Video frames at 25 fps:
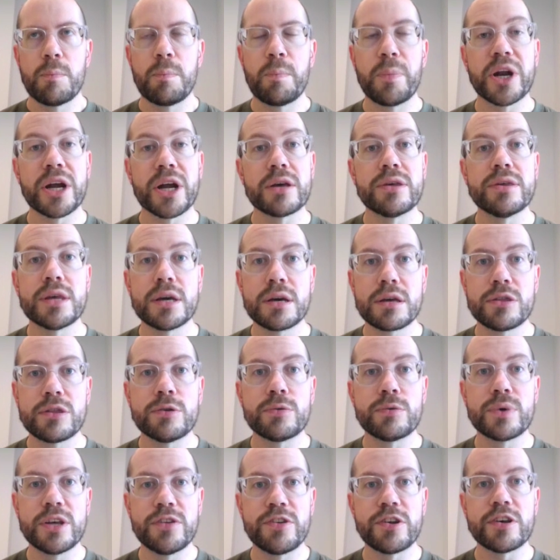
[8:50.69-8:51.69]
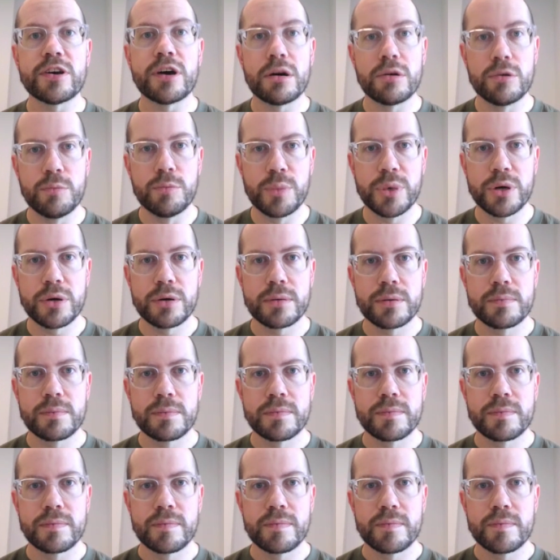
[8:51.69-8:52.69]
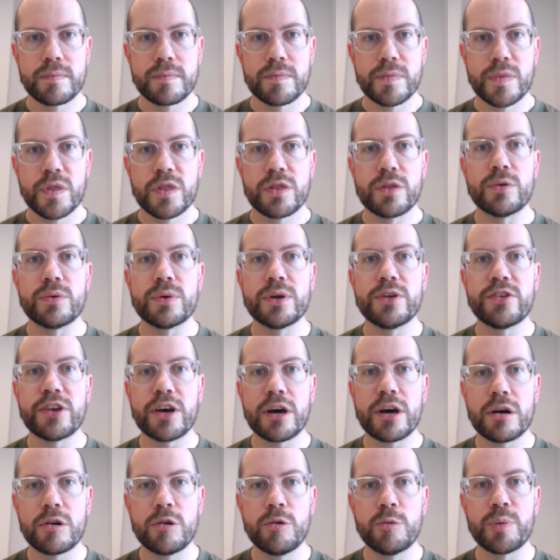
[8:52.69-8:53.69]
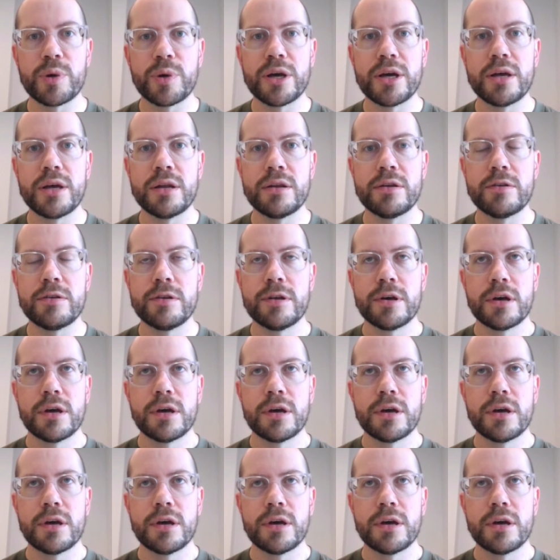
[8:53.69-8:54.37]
But I think there is hope. There is hope in